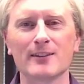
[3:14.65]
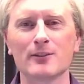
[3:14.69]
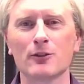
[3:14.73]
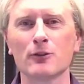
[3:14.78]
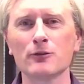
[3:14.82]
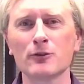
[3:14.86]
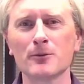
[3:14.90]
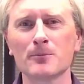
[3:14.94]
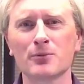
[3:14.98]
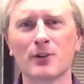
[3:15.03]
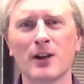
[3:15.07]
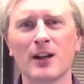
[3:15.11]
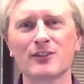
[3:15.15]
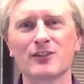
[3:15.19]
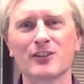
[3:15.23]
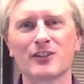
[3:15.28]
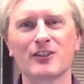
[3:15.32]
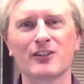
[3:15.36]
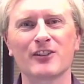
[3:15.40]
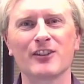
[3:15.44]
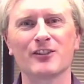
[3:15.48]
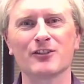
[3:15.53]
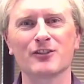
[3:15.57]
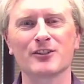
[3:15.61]
those are
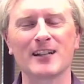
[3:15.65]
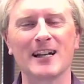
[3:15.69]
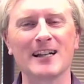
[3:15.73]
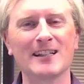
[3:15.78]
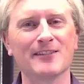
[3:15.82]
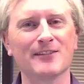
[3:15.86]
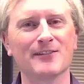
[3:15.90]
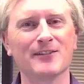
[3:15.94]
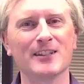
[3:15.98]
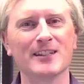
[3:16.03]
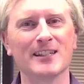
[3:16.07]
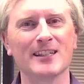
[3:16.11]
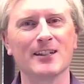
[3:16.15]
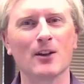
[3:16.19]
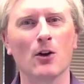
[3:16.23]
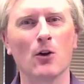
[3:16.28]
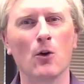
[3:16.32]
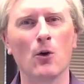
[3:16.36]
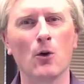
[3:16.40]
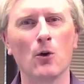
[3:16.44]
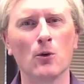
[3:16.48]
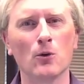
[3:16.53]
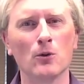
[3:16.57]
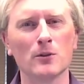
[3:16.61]
projects that are kind of feeling
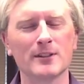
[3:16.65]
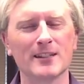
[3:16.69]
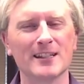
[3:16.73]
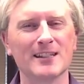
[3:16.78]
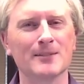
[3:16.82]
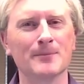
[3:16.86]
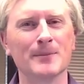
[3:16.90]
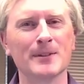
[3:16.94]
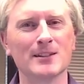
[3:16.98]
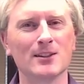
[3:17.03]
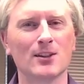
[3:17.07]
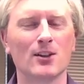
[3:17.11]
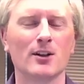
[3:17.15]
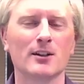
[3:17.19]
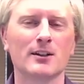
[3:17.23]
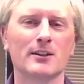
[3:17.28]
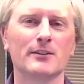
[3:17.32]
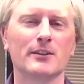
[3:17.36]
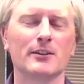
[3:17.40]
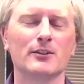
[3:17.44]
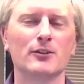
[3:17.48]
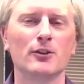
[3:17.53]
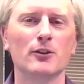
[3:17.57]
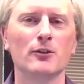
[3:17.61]
old and a bit long in
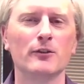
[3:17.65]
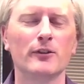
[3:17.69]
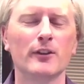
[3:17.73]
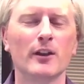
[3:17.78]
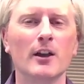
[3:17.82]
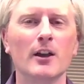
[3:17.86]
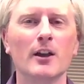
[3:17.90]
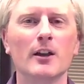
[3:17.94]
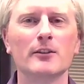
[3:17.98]
the tooth.